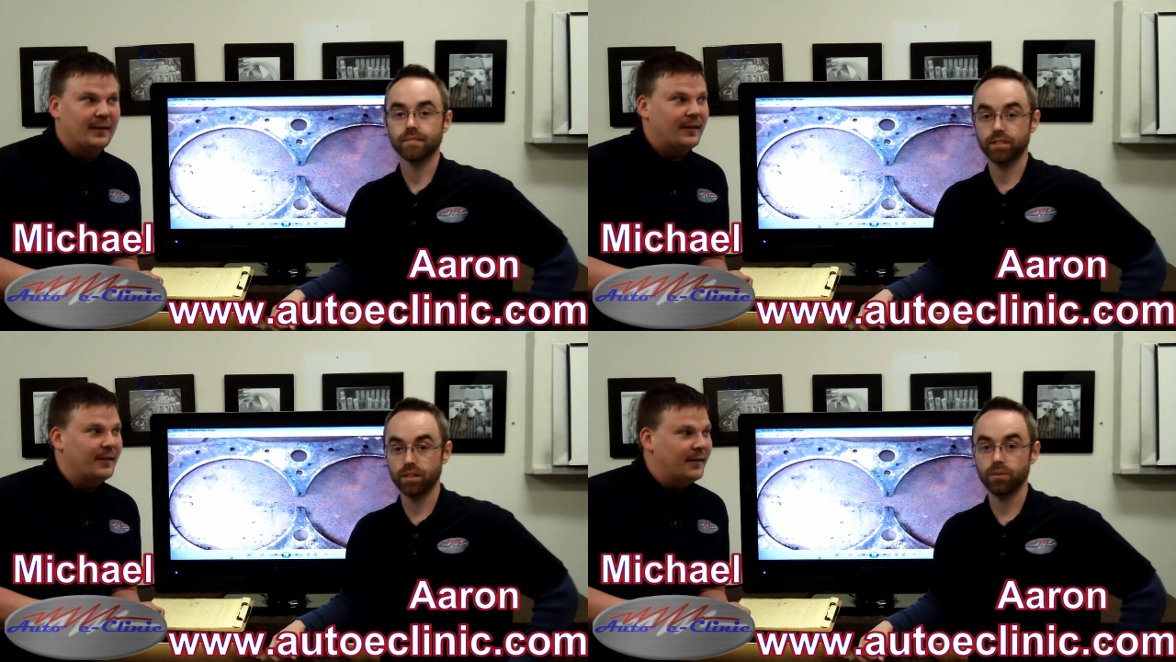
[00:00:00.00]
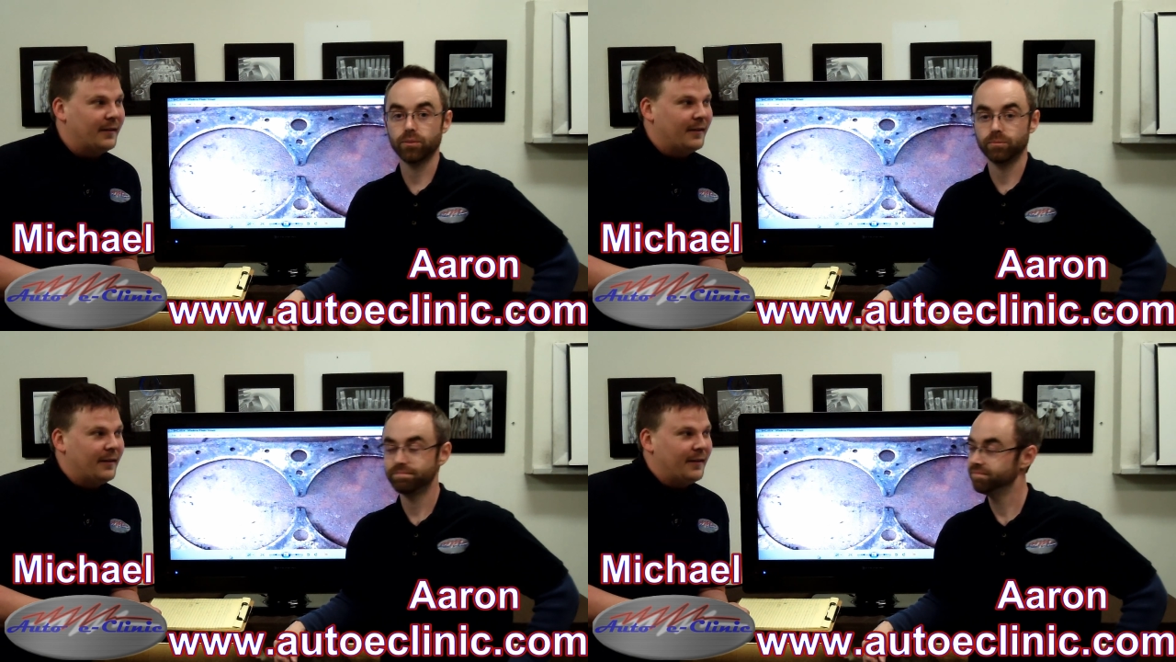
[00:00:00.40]
Speaker 1: He's
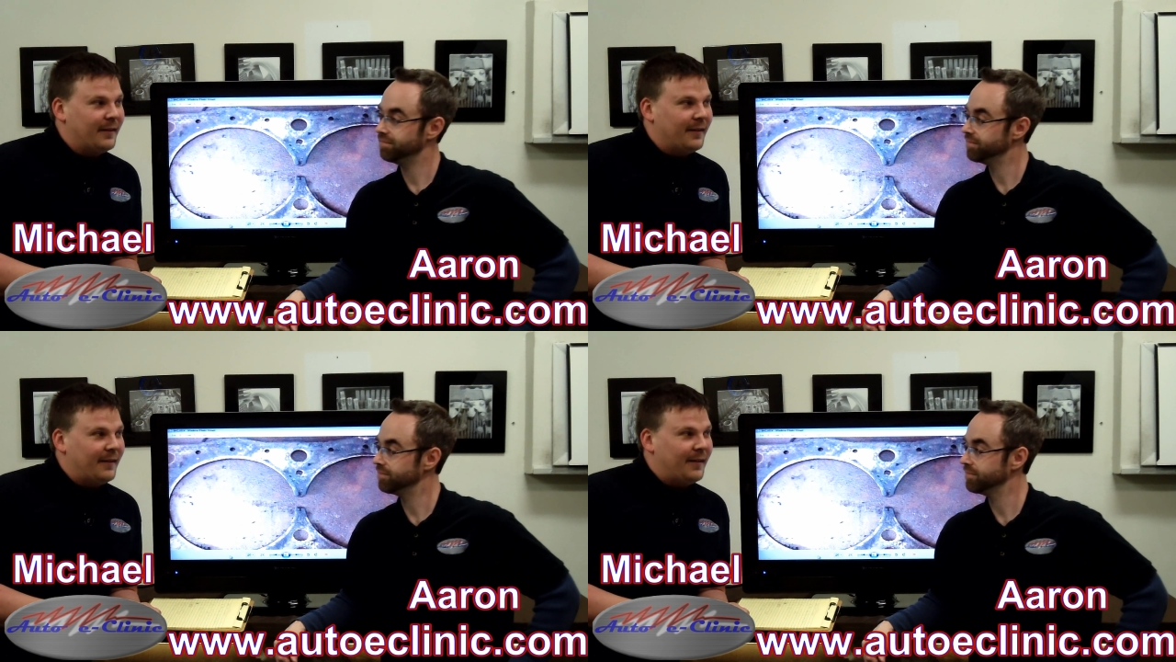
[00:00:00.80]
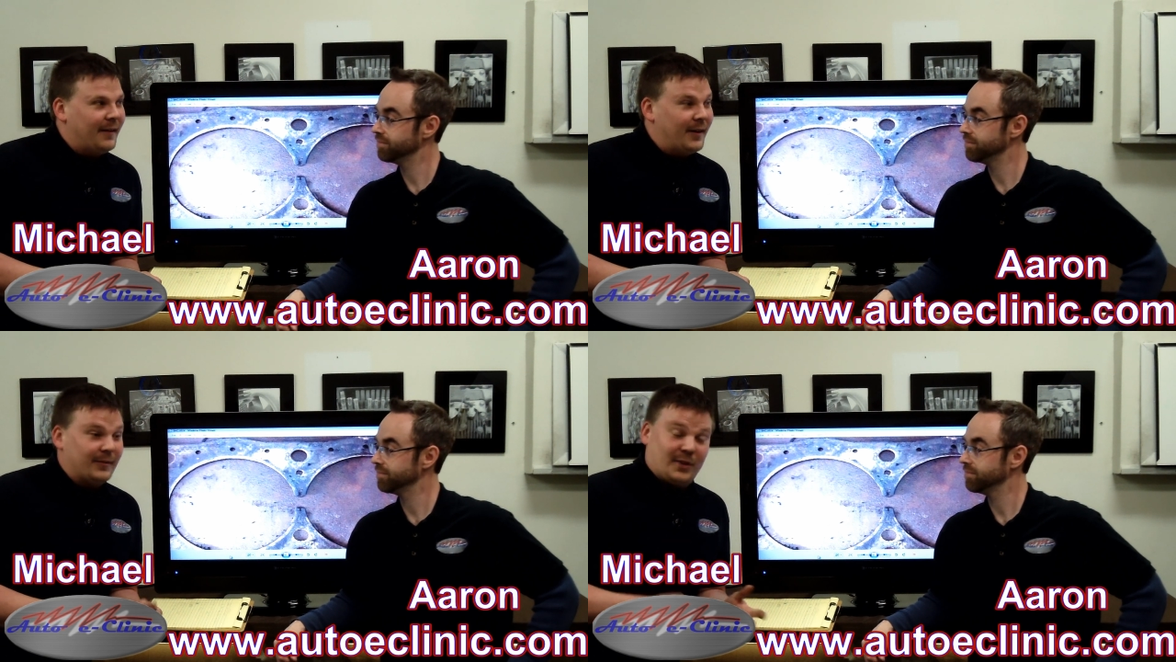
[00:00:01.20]
awesome.
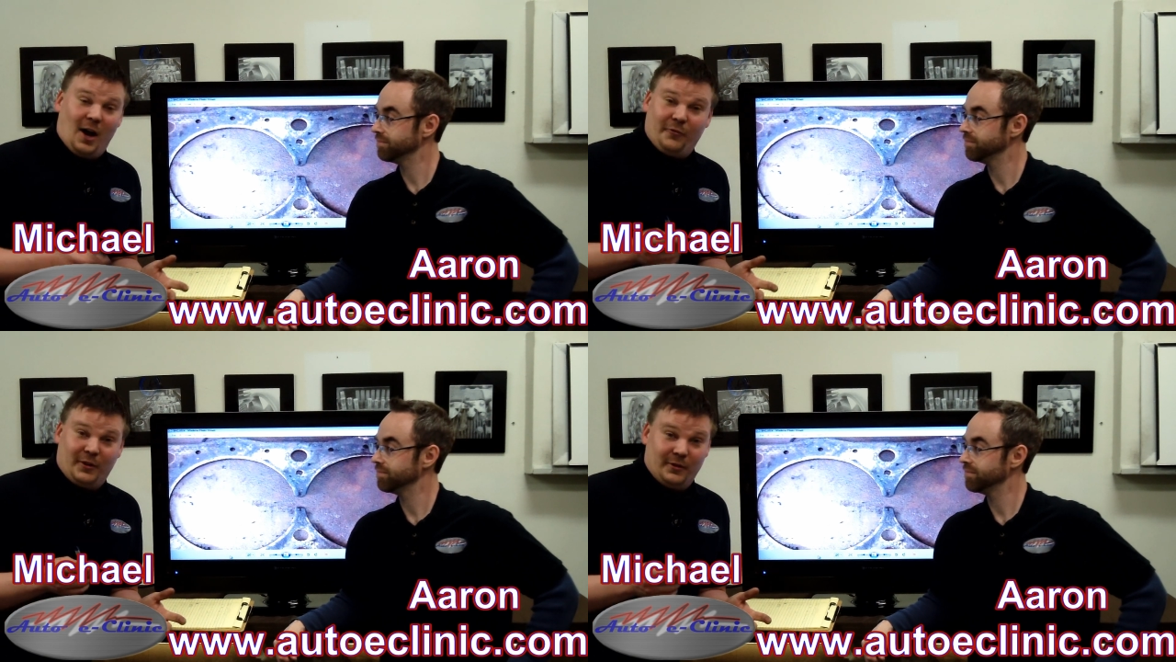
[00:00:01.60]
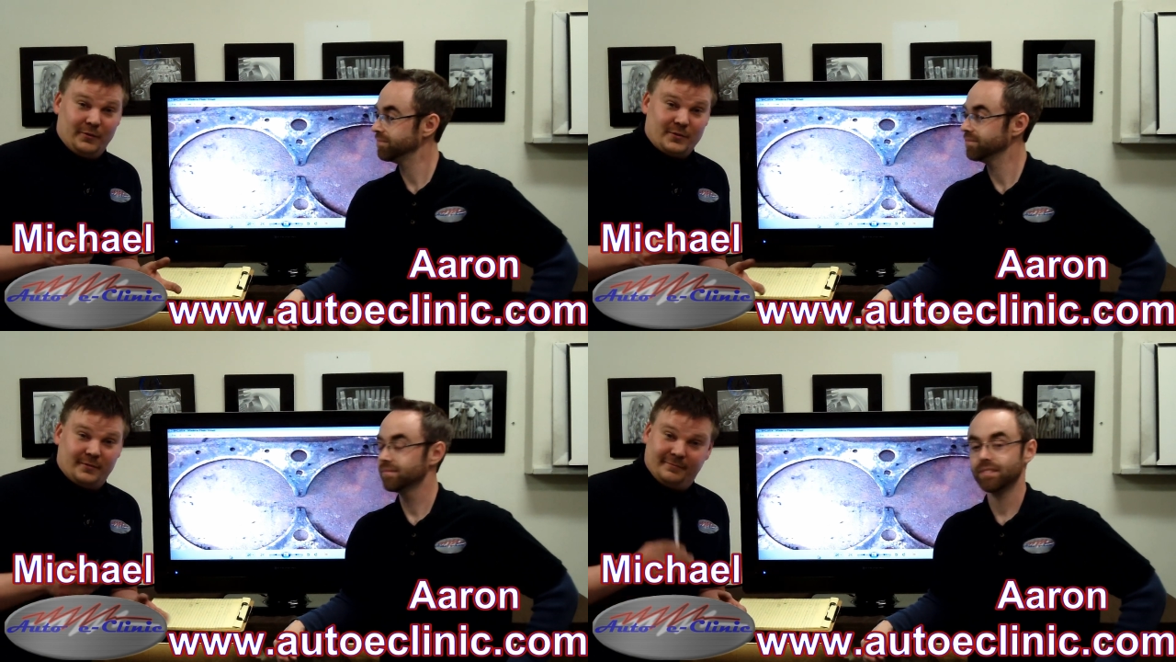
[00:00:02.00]
Coffee
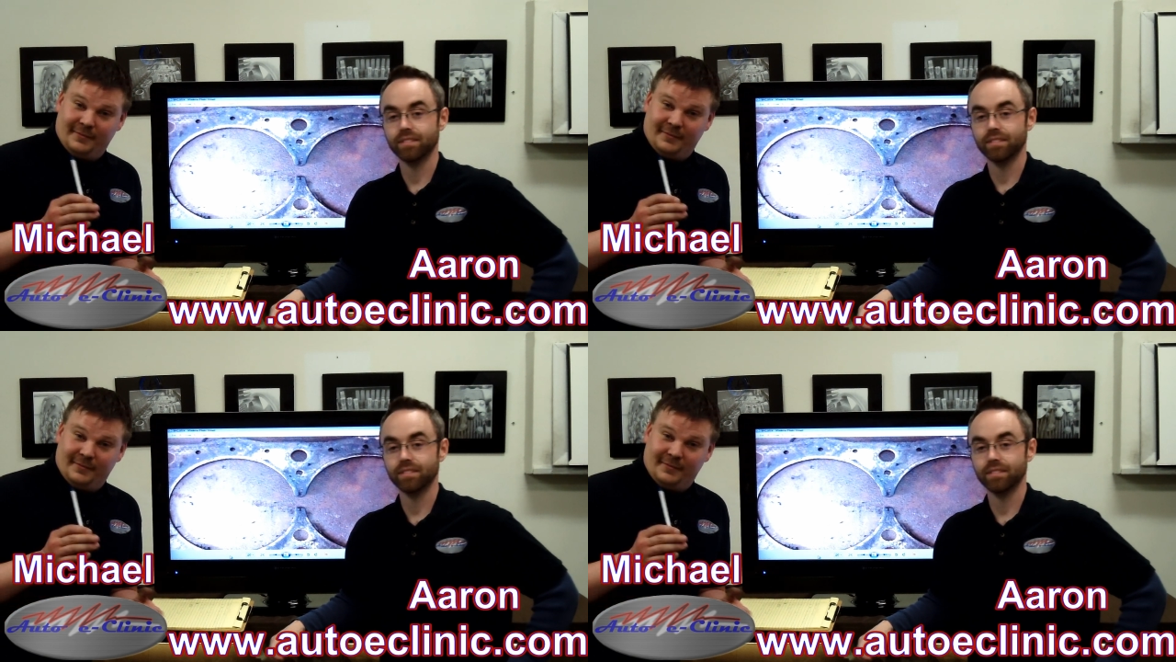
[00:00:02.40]
News.